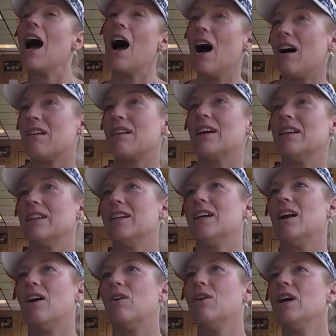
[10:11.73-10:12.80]
I'll get,
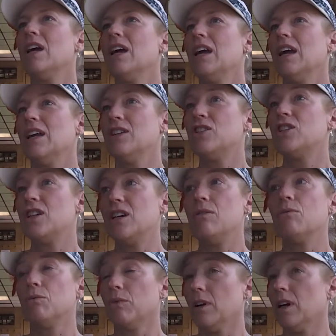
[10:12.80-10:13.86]
and she
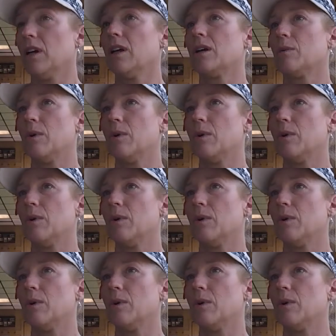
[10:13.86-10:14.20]
really